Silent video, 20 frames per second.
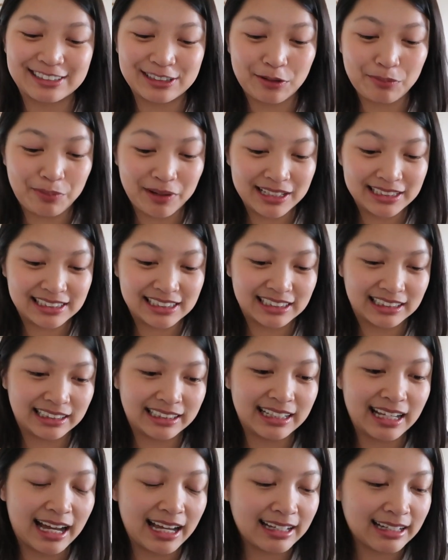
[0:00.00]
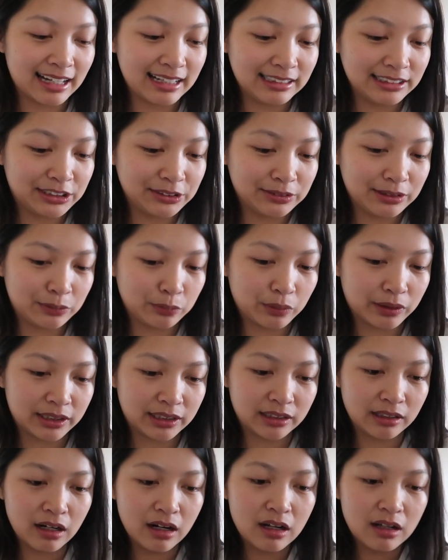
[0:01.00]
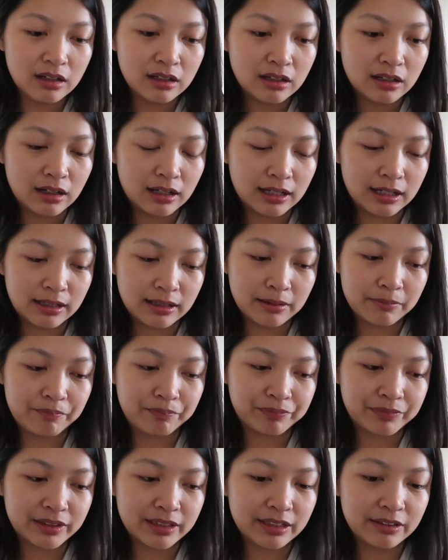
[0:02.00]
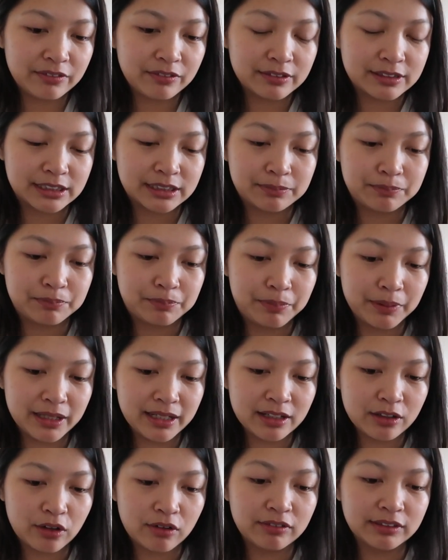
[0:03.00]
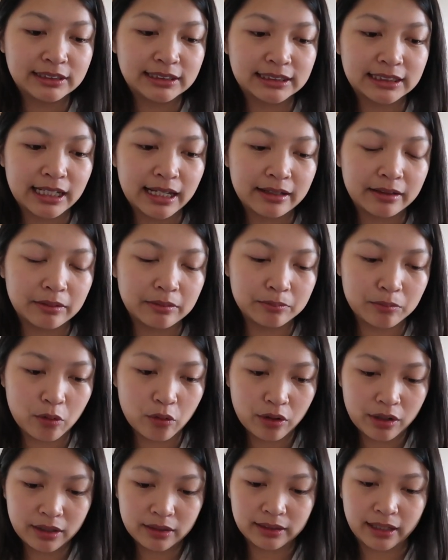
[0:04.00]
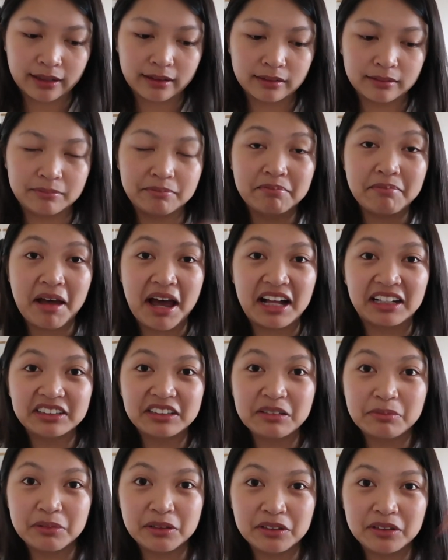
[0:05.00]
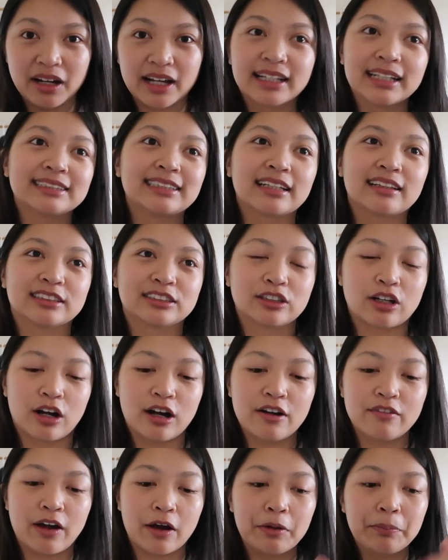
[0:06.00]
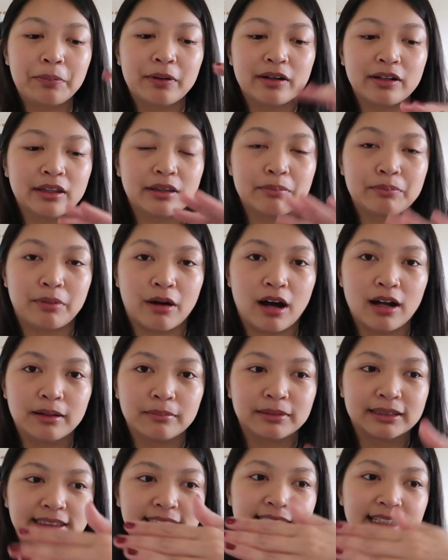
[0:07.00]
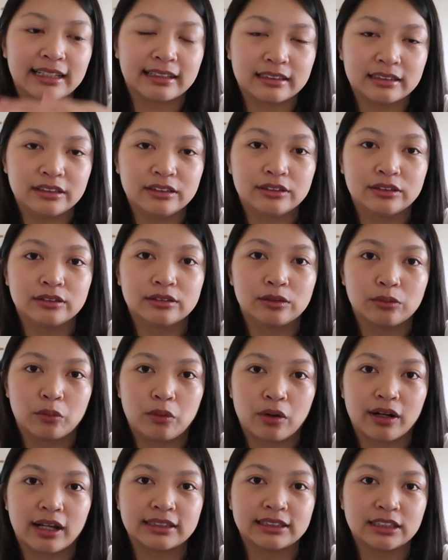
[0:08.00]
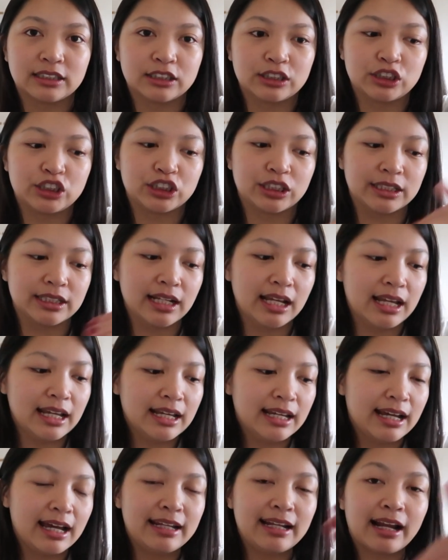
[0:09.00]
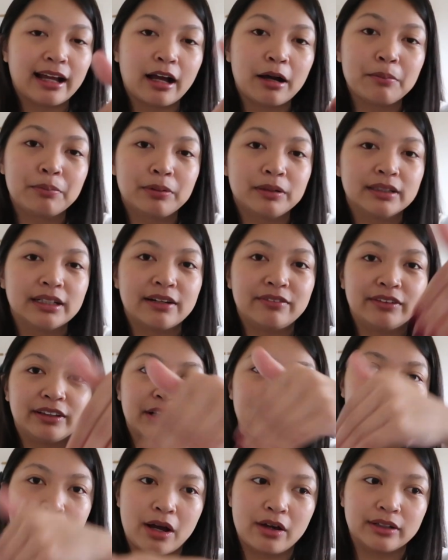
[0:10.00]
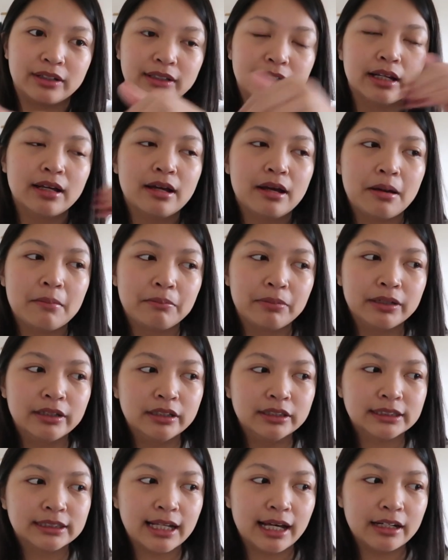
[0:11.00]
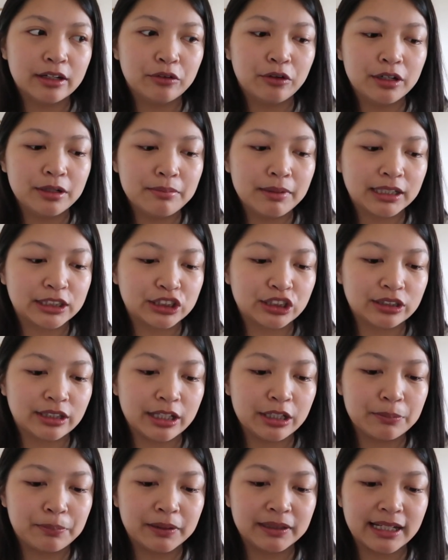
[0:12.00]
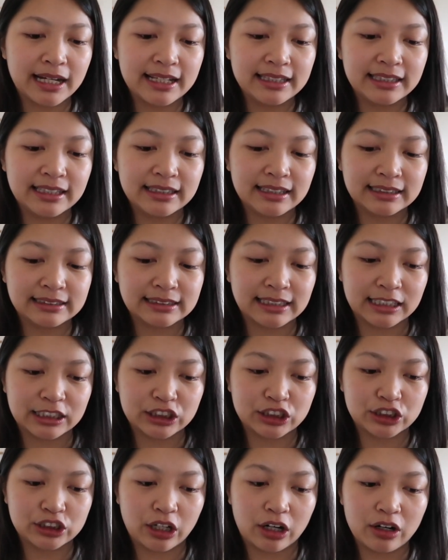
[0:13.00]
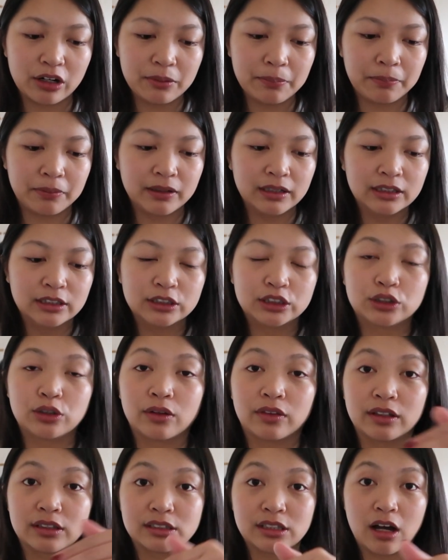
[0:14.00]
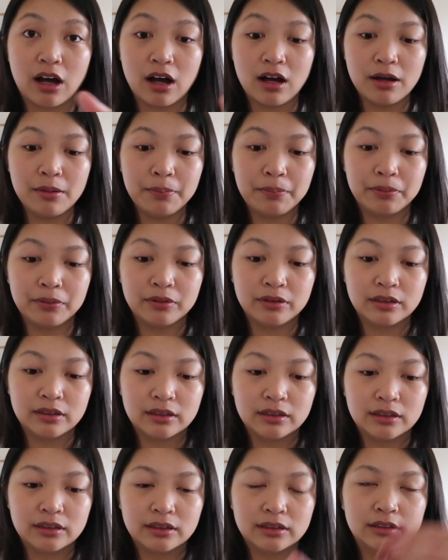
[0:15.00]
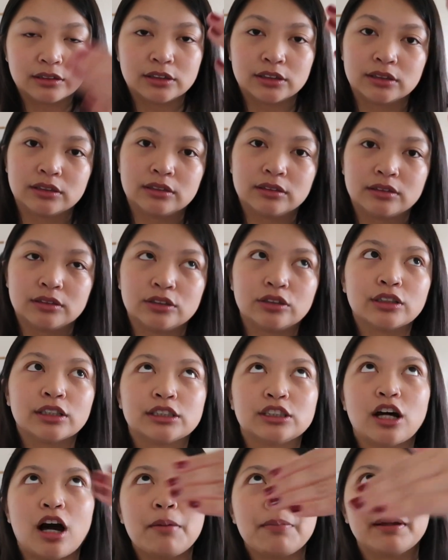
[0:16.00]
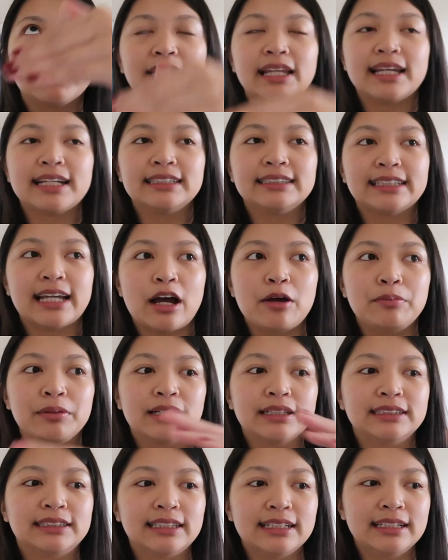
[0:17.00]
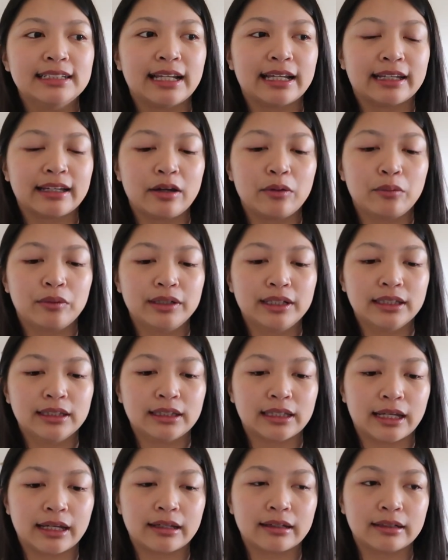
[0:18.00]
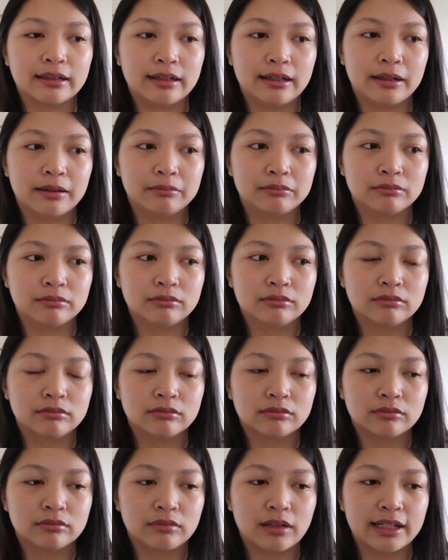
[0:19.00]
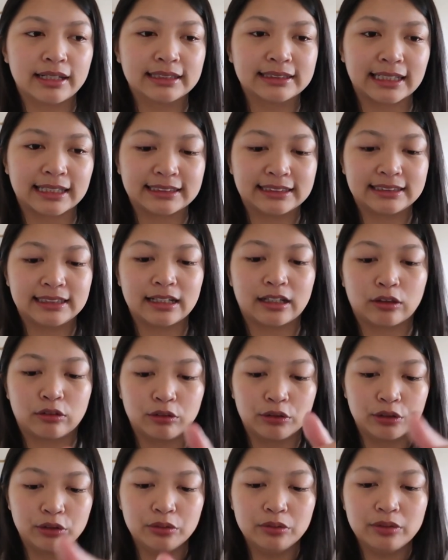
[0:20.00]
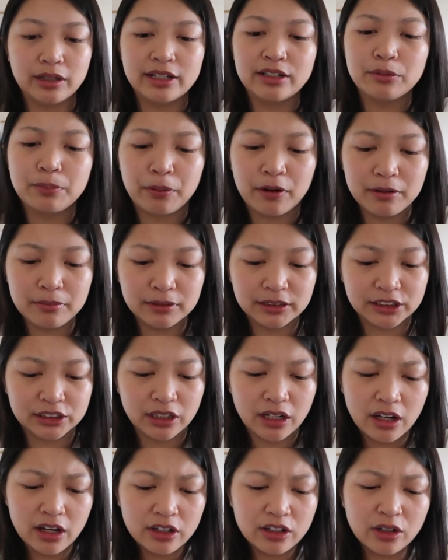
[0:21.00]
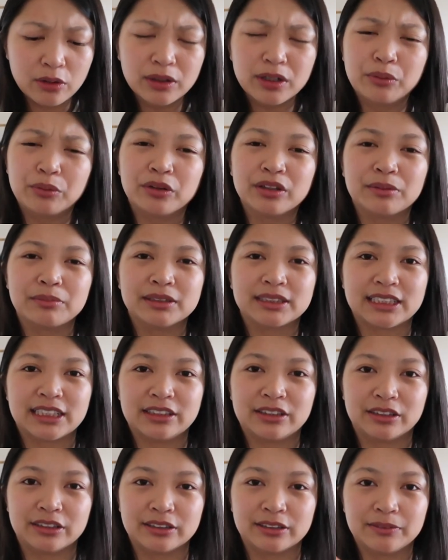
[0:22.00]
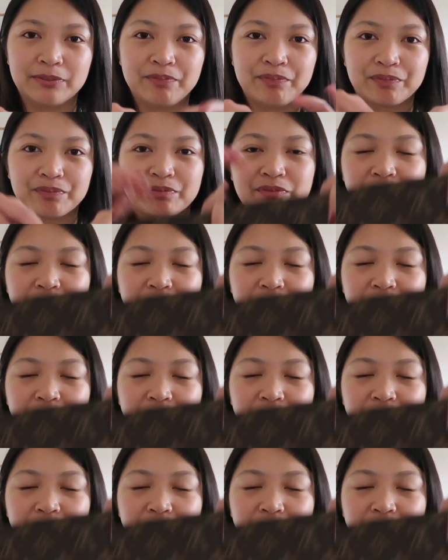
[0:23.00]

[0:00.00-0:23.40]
So basically I kind of do it where if it's big or if it's like more like malleable, I guess like the scarf, I'll put it at the bottom because then that can work as a cushion, and then I can put everything around it. But you just kind of want to make sure that you put anything that's like sharp toward the top and laying down, because then like it wouldn't like I guess like stick through, and you pretty much, you don't want to ruin the material.